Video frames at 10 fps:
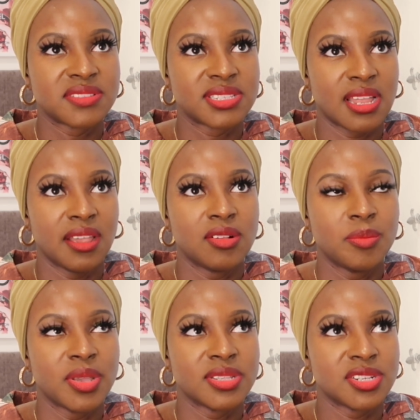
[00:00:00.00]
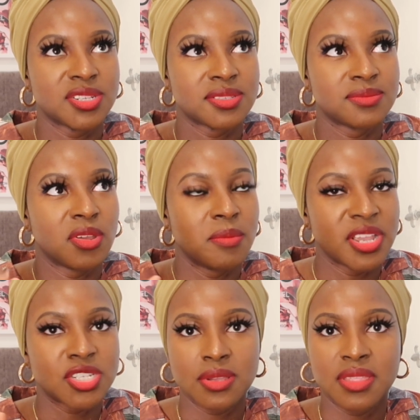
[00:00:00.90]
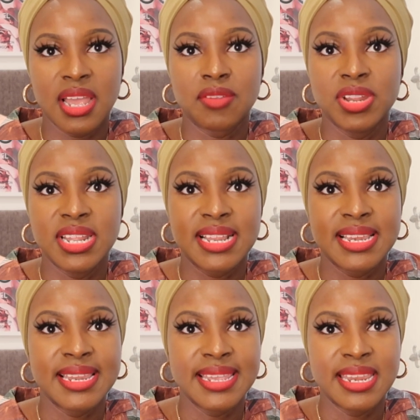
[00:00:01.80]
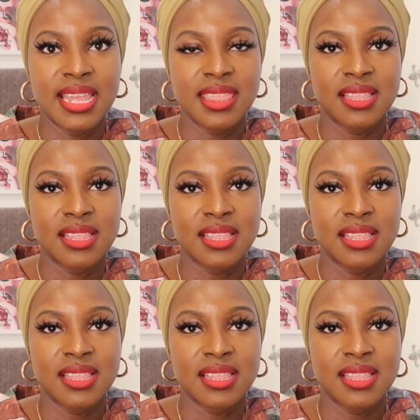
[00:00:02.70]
style because I just want to make sure that I really clean